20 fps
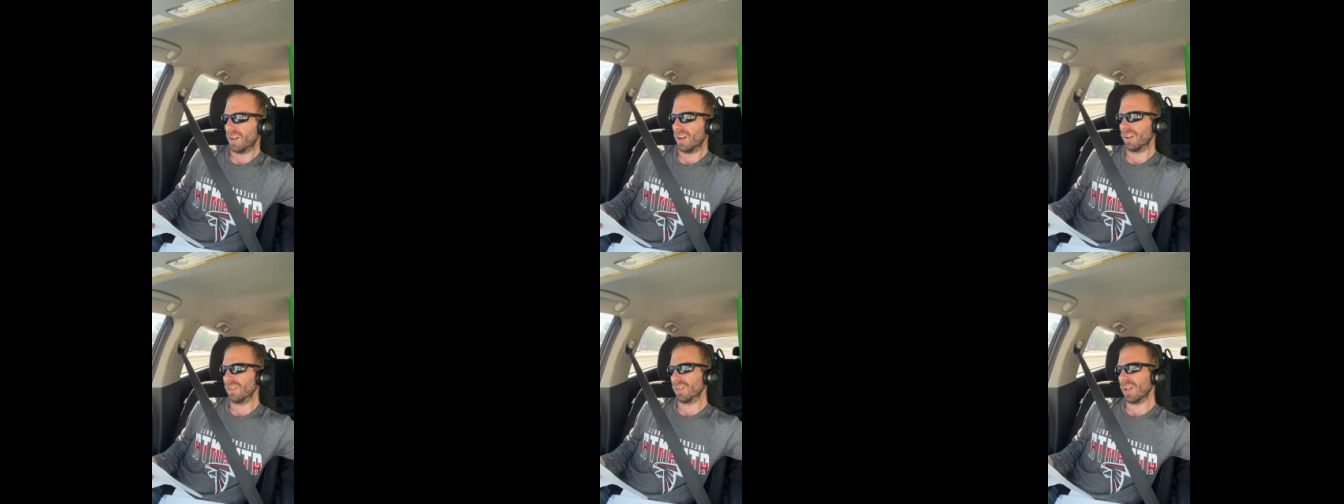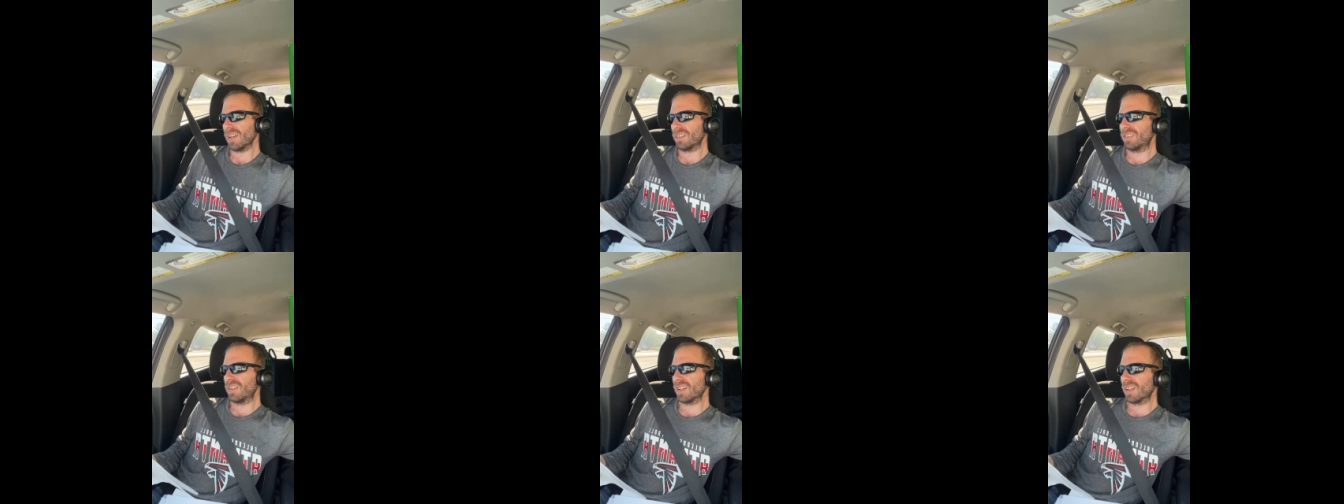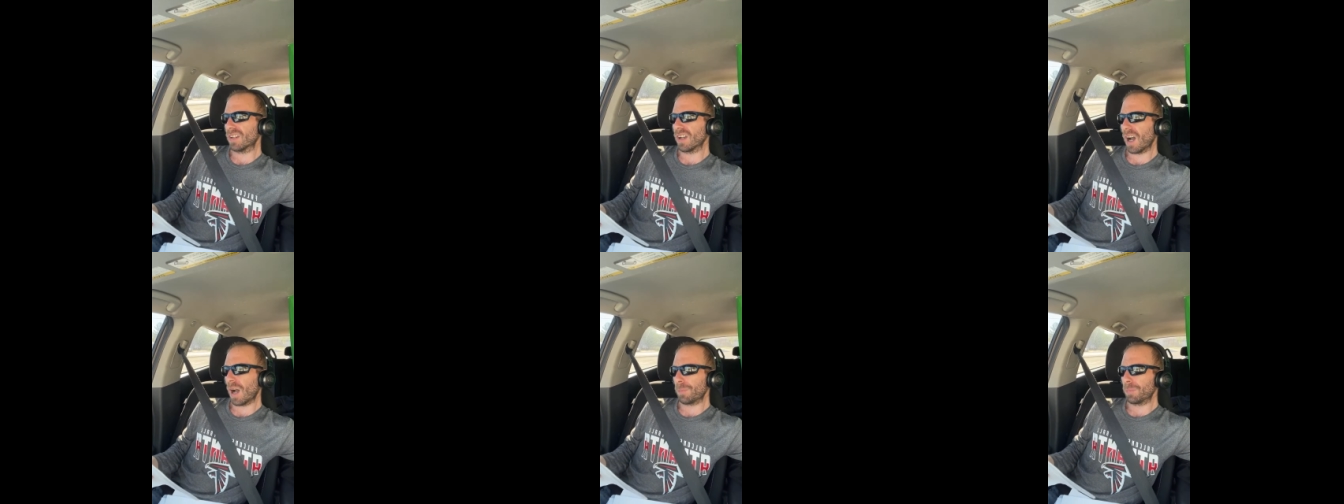unless
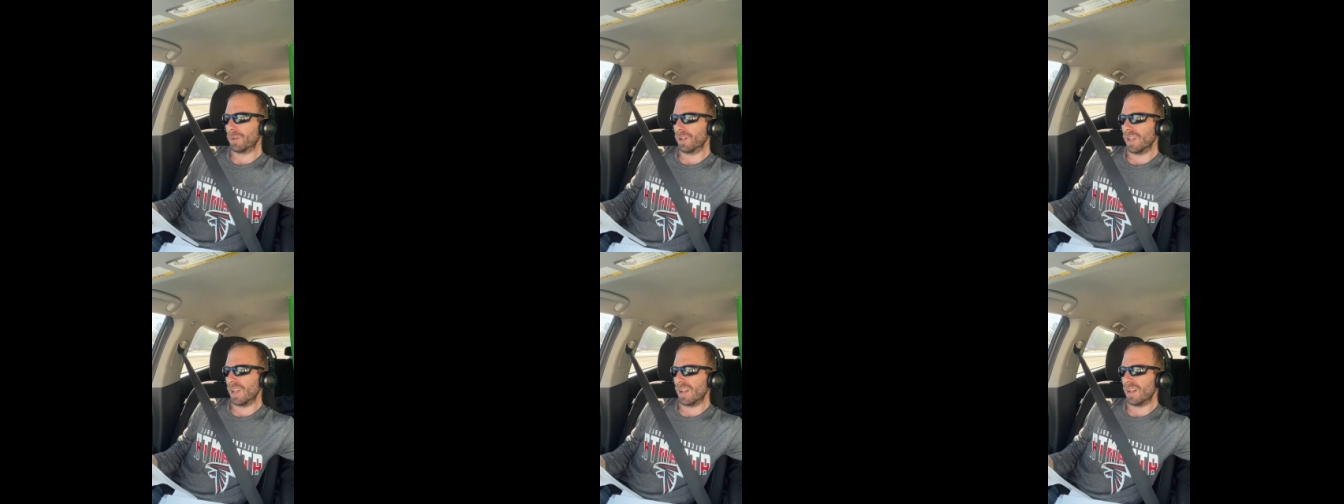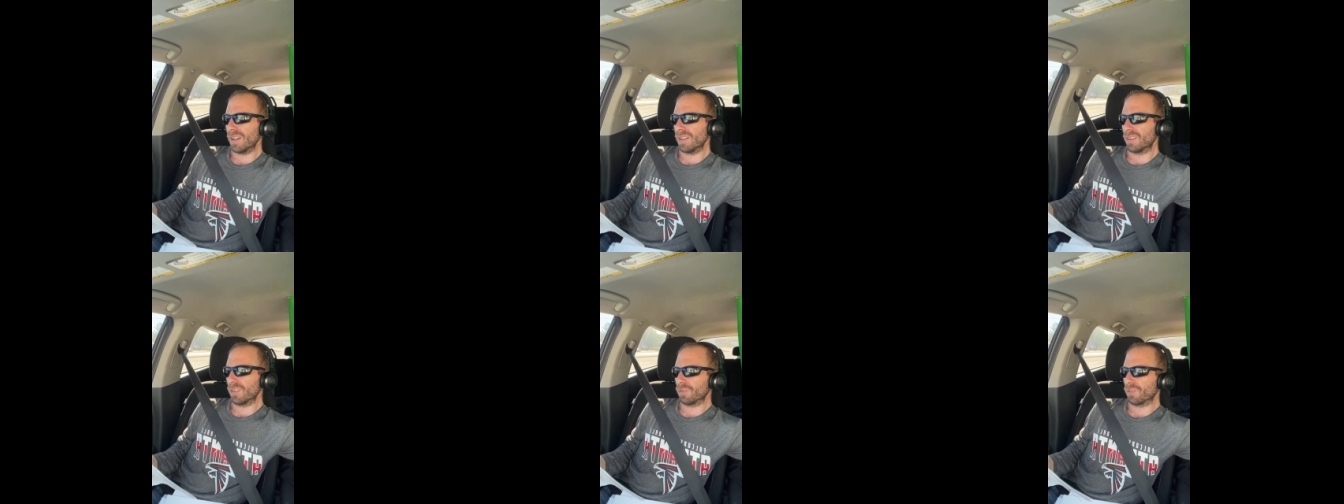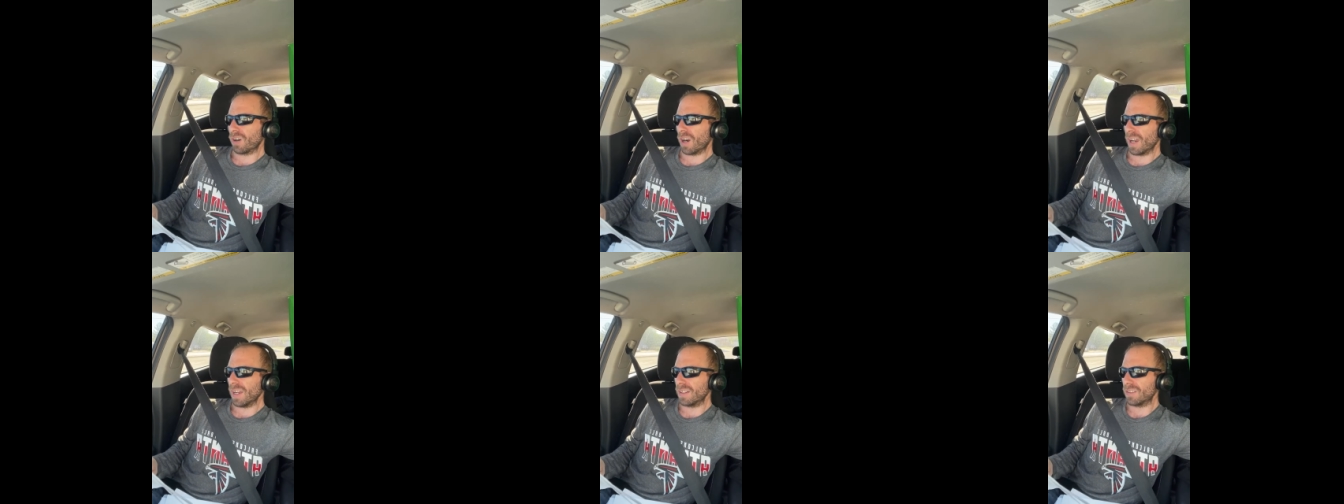it comprehended the
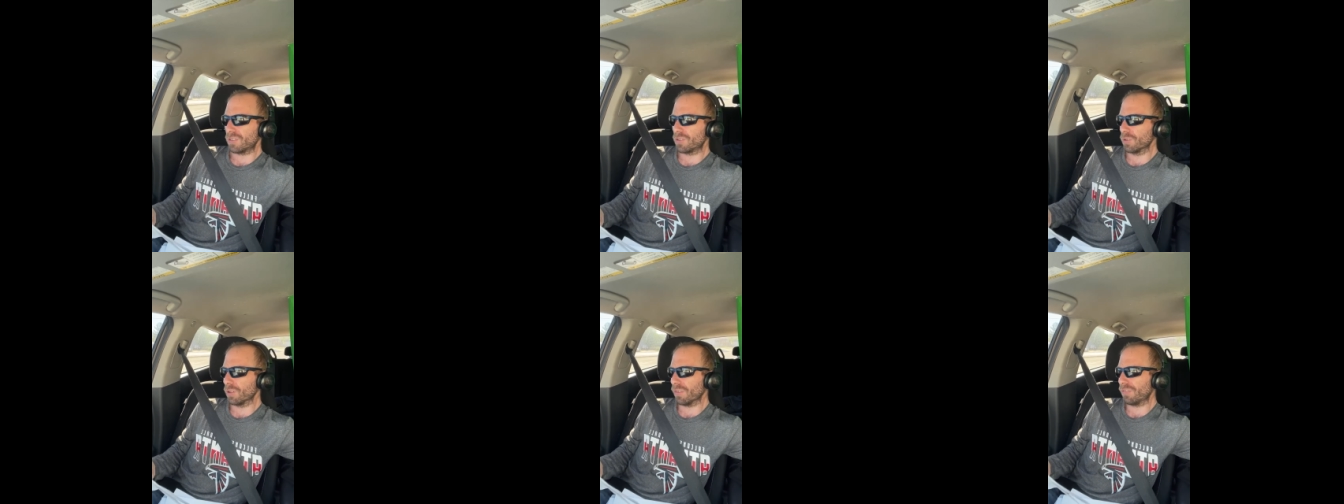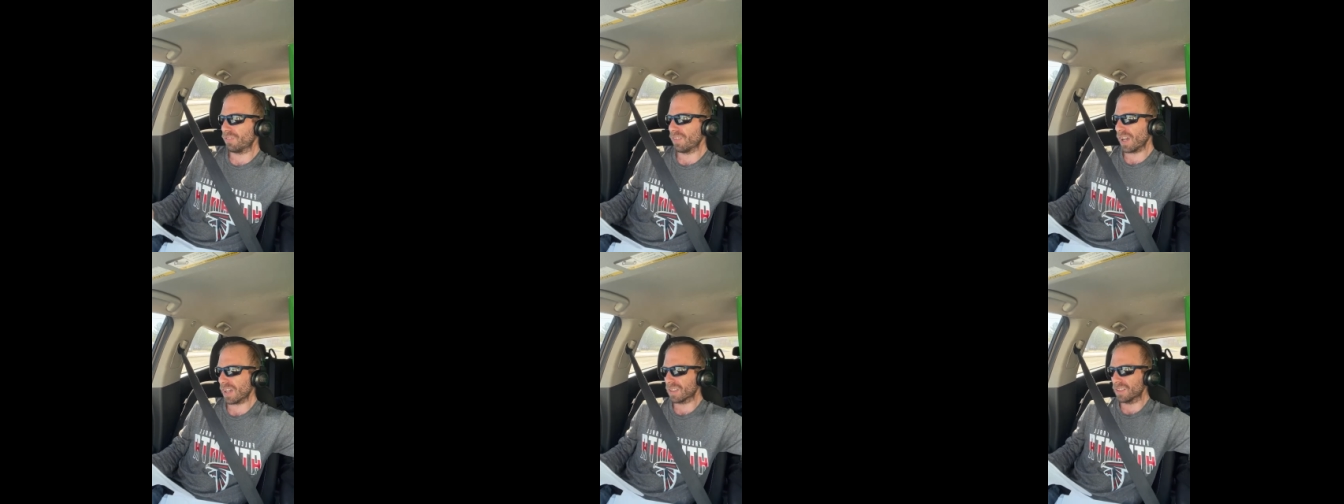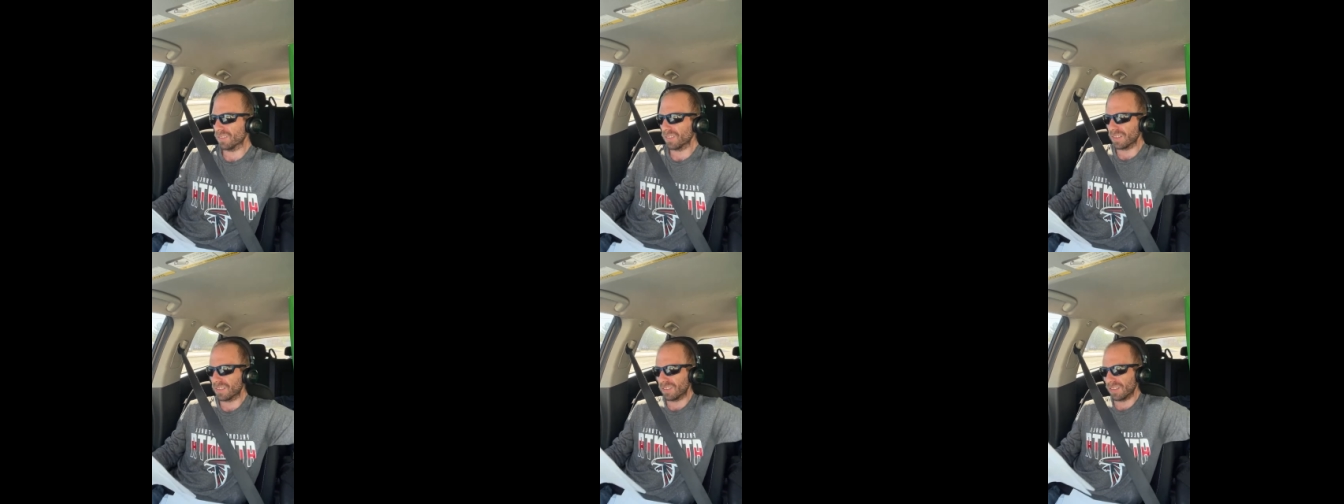right to
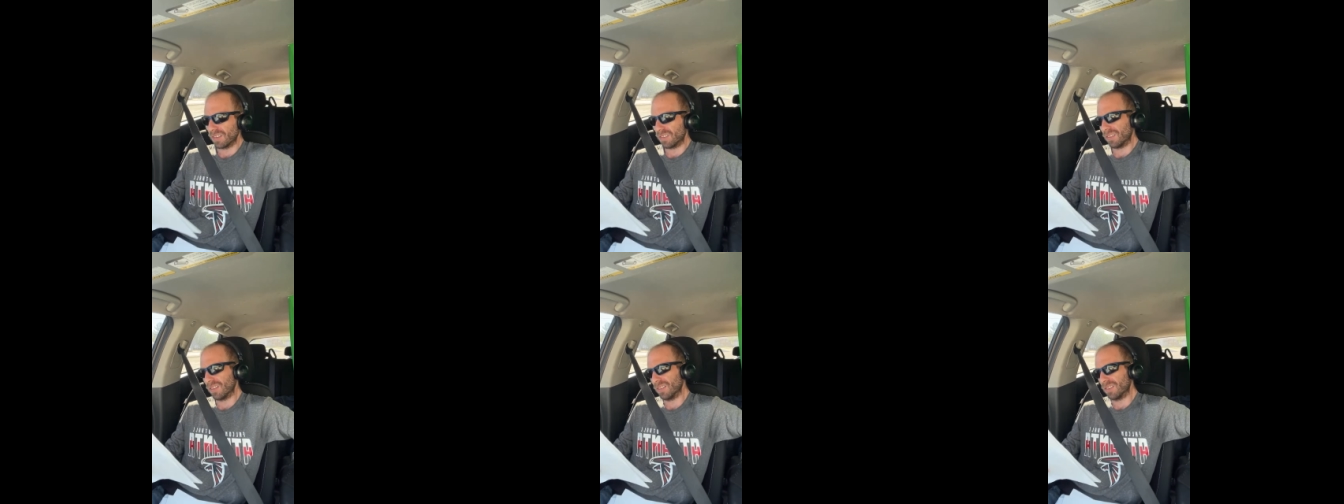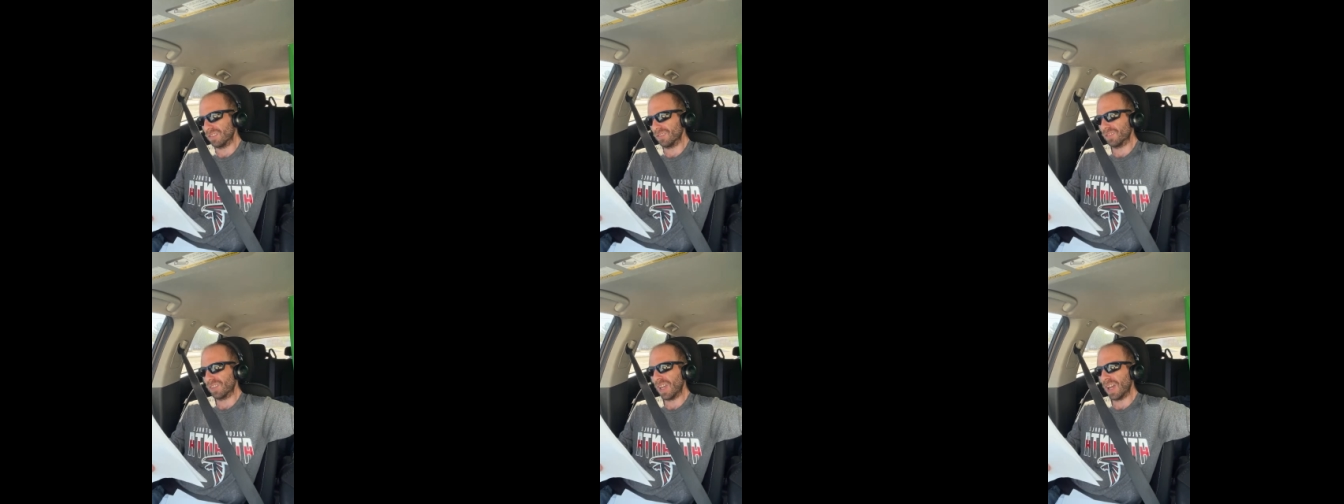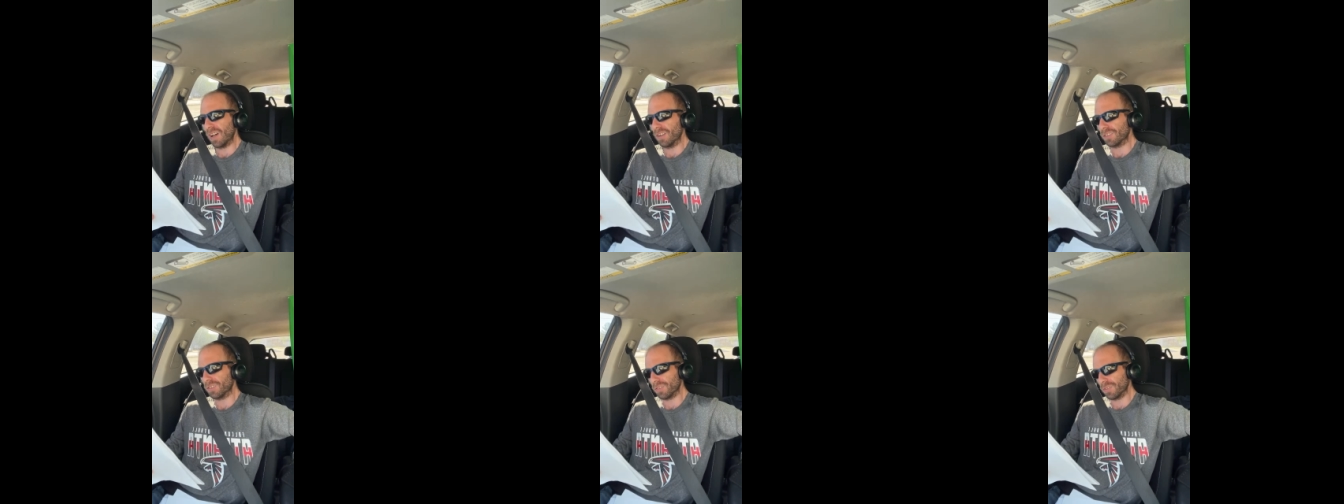effective assistance of
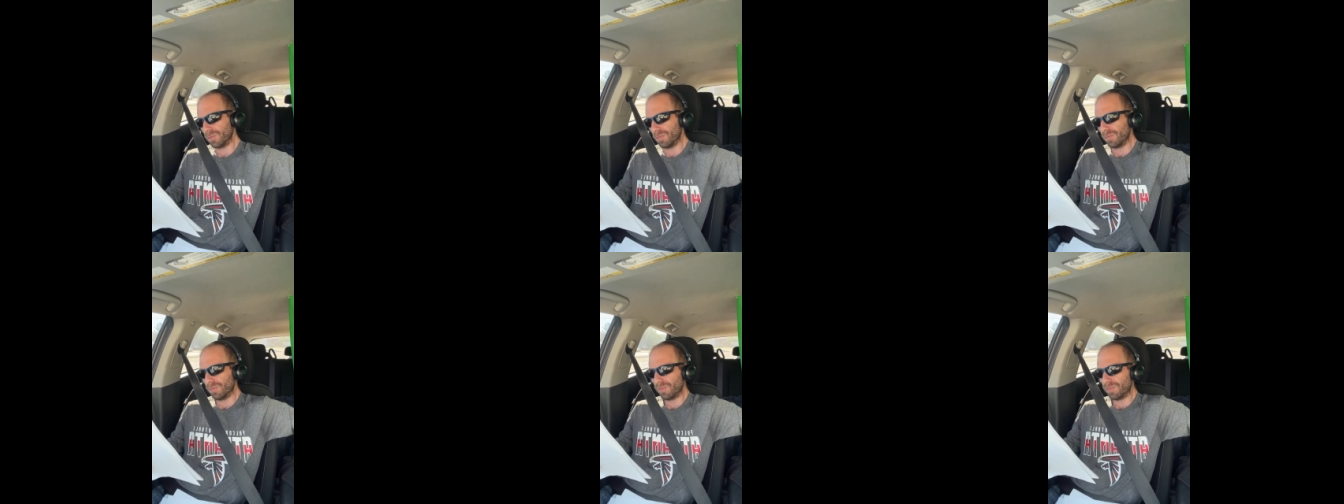counsel.